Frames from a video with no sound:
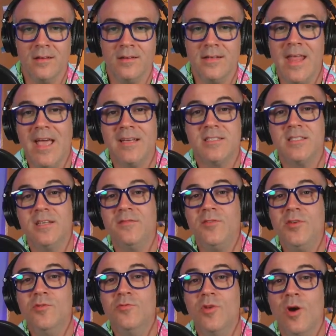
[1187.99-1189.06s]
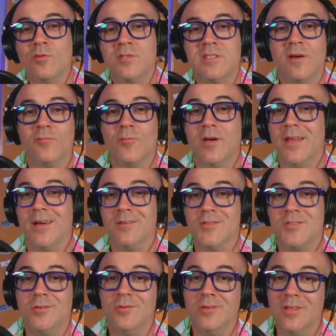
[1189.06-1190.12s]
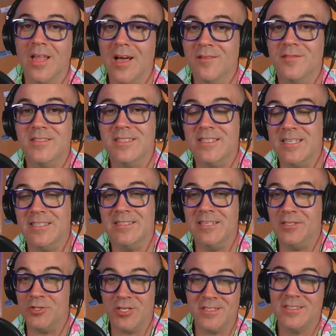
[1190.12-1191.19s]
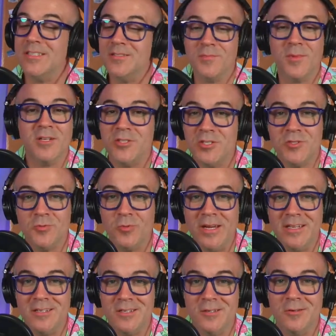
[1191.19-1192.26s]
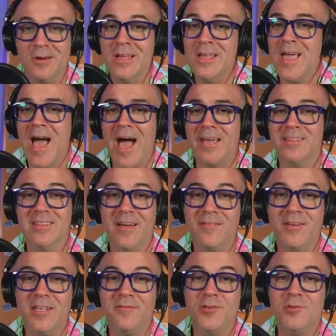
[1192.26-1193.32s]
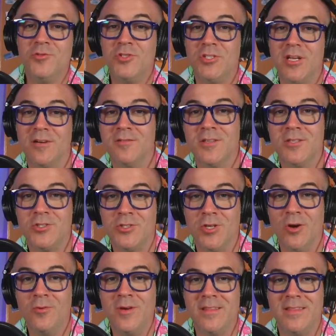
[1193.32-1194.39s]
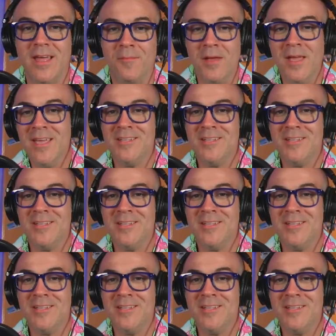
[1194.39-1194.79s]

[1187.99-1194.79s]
Next, if you know someone else who loves Disney just as much as we do, I'd love it if you'd share the show with them.